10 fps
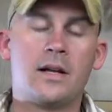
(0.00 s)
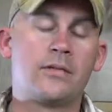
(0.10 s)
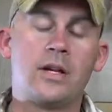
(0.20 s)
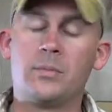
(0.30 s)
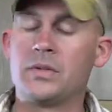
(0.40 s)

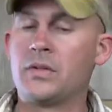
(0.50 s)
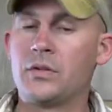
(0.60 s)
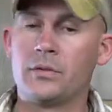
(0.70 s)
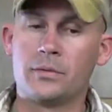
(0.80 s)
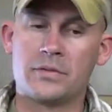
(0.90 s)
I've got
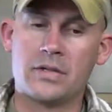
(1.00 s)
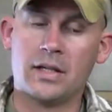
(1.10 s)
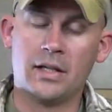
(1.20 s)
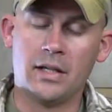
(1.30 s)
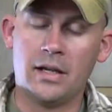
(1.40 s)
materials
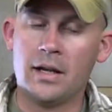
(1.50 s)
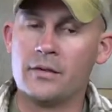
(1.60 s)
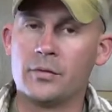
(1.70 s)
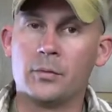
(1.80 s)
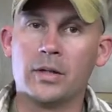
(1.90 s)

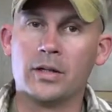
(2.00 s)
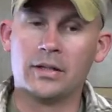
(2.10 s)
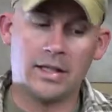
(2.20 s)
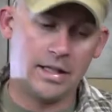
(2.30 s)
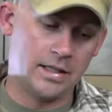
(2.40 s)

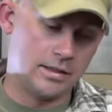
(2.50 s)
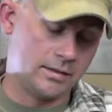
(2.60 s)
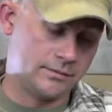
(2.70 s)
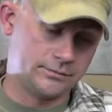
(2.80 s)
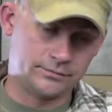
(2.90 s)
everywhere,
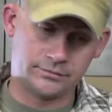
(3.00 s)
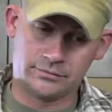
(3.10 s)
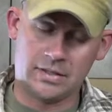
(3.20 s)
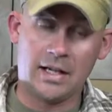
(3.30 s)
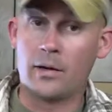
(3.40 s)
and
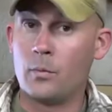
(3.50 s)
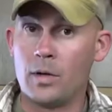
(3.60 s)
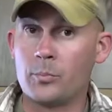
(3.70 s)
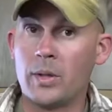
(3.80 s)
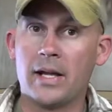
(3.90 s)
I got
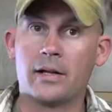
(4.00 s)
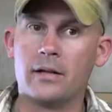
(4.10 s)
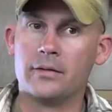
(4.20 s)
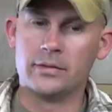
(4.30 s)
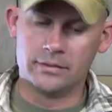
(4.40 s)
one pack
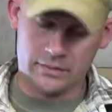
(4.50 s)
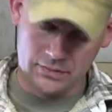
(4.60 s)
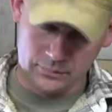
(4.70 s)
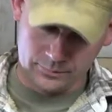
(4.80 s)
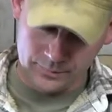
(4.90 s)
of it.
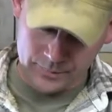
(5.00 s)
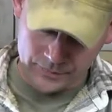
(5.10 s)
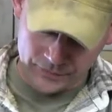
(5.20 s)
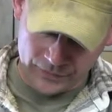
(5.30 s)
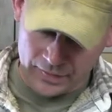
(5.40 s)
So
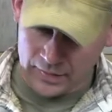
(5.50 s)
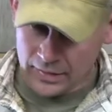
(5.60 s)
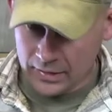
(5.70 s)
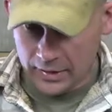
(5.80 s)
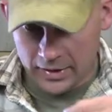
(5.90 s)

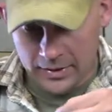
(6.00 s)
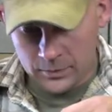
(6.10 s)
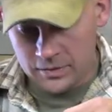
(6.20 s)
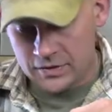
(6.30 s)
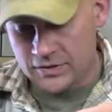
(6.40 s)

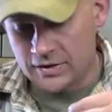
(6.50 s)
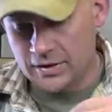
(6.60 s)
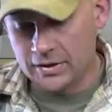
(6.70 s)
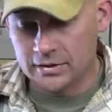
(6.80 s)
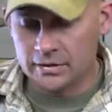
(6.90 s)
it was
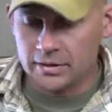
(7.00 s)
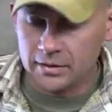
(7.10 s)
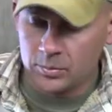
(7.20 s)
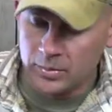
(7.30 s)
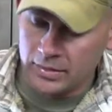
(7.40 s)
a
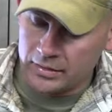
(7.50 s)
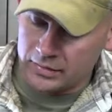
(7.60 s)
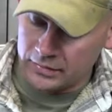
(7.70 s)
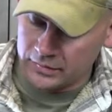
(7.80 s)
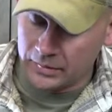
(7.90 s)
little
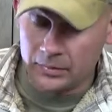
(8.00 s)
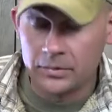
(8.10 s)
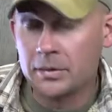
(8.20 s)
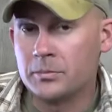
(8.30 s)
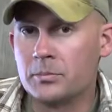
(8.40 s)
bit,
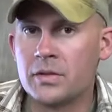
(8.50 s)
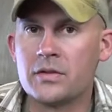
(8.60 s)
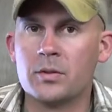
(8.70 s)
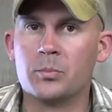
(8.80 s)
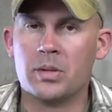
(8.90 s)

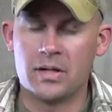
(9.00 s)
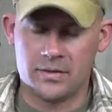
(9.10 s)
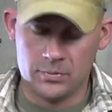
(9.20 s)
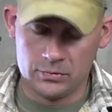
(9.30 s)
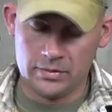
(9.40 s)
mission
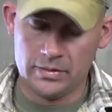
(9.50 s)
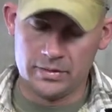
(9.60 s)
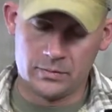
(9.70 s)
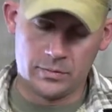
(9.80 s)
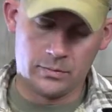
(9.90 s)
impossible really
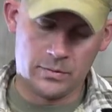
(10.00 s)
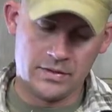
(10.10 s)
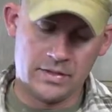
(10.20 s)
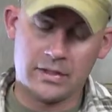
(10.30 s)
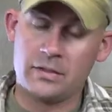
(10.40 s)
is what it
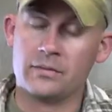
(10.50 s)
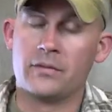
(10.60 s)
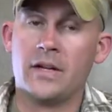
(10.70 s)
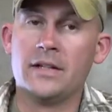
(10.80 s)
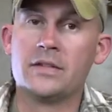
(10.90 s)
was. I couldn't
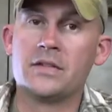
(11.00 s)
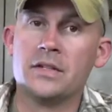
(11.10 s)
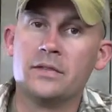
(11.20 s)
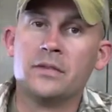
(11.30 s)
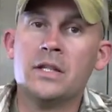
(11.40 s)
find the
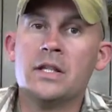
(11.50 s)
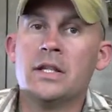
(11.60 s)
stuff.